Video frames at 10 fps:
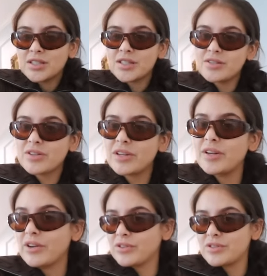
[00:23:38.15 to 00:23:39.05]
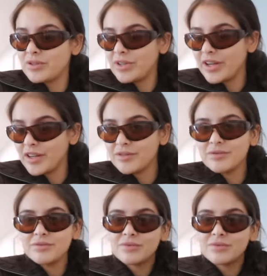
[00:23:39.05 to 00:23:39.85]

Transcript: these are the nails you get